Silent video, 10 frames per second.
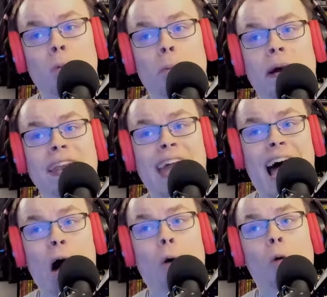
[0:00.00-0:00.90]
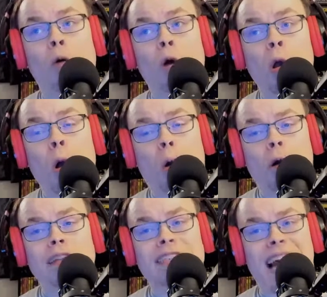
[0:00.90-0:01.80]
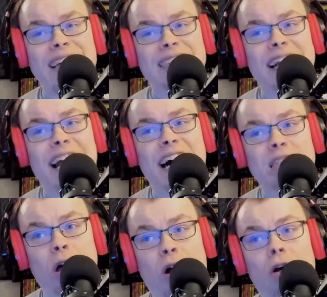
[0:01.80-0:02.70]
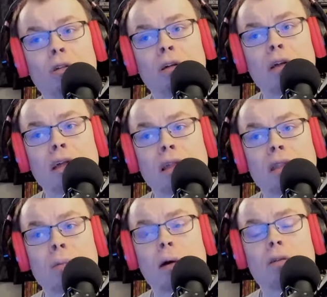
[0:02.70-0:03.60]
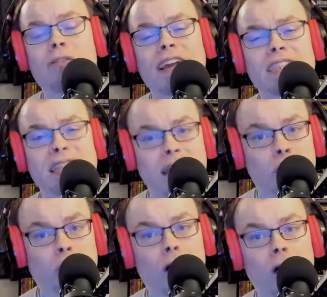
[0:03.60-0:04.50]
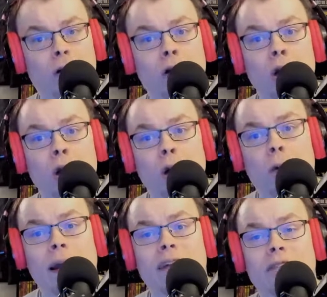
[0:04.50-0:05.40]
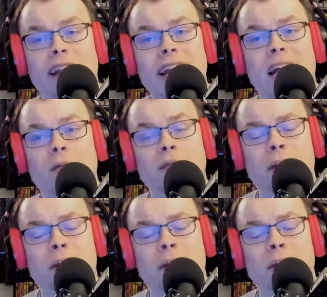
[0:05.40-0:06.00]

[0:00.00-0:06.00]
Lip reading: but now Orange Cassidy has all the motivation in the world whenever he comes